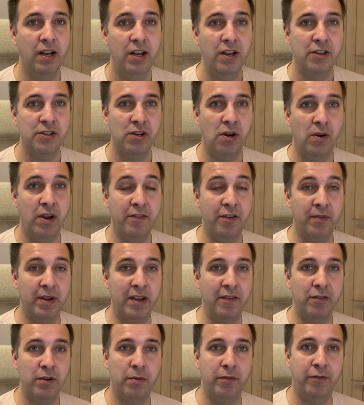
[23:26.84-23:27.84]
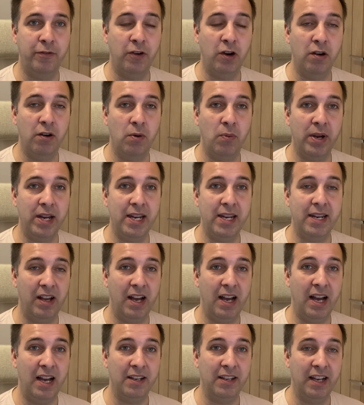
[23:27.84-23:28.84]
so if I'm giving them 4 a week,
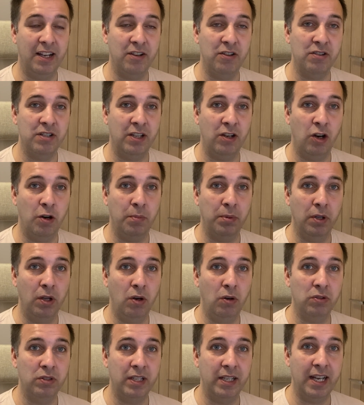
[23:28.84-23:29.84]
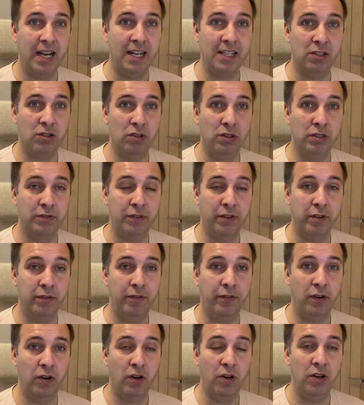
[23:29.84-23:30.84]
I usually upload the articles for the
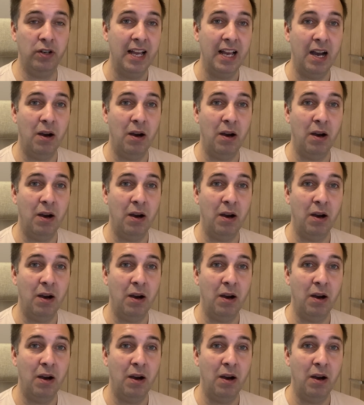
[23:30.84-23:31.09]
4.